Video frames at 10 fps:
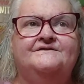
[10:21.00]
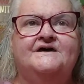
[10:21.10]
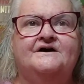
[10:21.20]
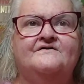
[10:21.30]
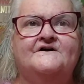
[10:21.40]

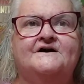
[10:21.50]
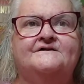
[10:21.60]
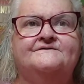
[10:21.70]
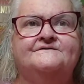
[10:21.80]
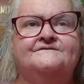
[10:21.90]
now
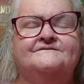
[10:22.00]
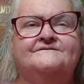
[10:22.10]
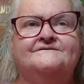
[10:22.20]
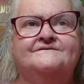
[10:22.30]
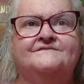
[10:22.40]
that
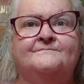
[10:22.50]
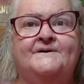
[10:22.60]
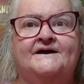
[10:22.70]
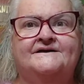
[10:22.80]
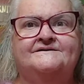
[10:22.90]
the
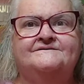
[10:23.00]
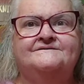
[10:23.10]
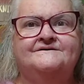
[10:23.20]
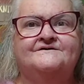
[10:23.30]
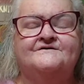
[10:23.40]

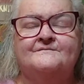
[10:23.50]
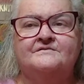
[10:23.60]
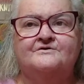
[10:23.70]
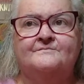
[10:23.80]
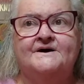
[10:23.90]
pain is a
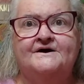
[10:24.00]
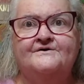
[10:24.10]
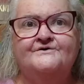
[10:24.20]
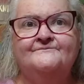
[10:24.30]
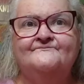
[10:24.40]
little
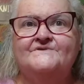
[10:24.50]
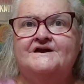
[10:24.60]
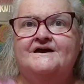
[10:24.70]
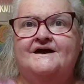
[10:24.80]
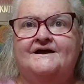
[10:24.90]
better
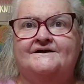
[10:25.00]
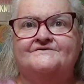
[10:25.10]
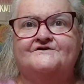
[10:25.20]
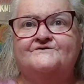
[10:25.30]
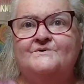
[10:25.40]

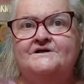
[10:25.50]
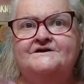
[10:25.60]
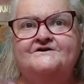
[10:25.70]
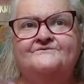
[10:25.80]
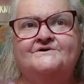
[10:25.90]
and the
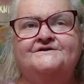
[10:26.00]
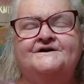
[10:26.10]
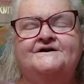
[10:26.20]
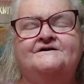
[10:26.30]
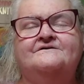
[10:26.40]
swelling has went
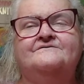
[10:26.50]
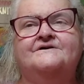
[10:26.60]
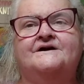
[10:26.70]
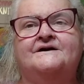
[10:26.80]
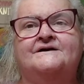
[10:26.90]
down
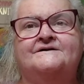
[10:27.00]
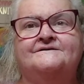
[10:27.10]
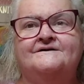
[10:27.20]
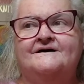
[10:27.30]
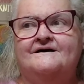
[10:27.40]

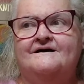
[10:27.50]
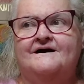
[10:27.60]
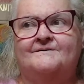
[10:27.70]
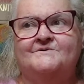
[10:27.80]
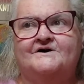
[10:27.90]
and
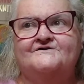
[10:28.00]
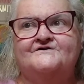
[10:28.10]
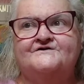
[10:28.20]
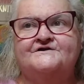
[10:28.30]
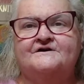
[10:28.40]
I'm not
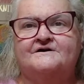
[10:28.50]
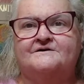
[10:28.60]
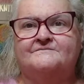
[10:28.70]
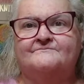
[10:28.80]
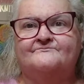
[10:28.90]
just,
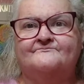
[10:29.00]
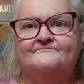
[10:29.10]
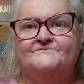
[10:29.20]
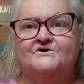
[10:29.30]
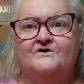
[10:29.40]

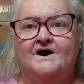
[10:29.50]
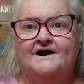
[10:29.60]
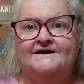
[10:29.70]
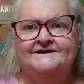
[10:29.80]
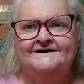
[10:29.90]

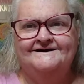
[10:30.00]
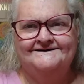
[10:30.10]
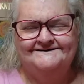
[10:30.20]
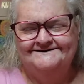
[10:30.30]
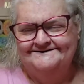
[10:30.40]
crying.
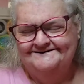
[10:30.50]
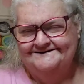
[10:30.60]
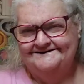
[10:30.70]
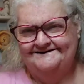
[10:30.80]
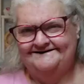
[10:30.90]

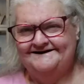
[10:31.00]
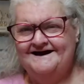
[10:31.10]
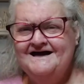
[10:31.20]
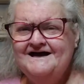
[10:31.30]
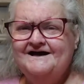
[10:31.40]

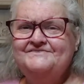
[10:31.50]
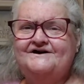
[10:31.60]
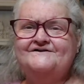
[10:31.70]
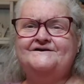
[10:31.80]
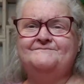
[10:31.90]

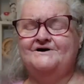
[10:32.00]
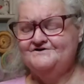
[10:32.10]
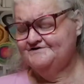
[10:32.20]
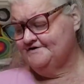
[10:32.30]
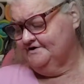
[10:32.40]
Now that I'm
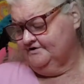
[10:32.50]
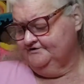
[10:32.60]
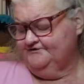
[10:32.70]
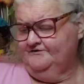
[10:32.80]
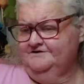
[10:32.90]
not just
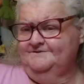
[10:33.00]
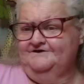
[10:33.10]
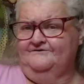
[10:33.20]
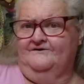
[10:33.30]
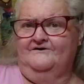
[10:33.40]
uncontrollably
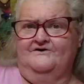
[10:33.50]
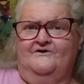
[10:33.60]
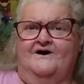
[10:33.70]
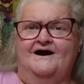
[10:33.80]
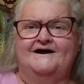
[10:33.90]

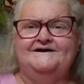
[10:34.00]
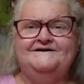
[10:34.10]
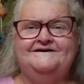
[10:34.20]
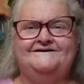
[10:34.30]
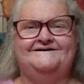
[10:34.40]

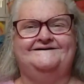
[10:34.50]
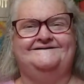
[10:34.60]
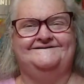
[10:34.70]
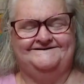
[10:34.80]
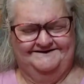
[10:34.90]
crying,
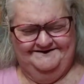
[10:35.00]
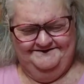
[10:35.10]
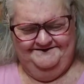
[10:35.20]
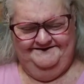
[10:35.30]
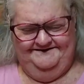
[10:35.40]

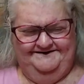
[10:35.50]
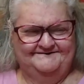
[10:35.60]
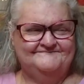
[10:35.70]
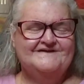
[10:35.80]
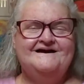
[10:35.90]

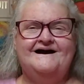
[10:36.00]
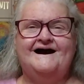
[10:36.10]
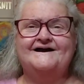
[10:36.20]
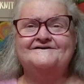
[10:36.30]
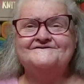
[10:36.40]

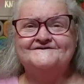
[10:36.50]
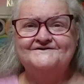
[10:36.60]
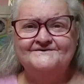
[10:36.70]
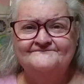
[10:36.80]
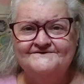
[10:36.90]
I can sit
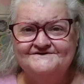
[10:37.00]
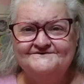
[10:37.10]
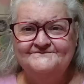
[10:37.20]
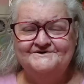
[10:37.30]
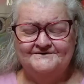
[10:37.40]
here and
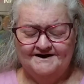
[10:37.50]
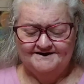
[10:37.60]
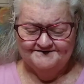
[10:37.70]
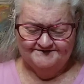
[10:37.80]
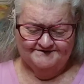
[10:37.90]
visit with you
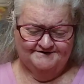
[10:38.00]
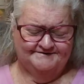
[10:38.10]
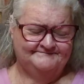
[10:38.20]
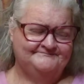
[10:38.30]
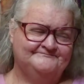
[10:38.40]
guys
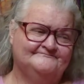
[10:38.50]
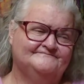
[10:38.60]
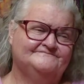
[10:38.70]
some.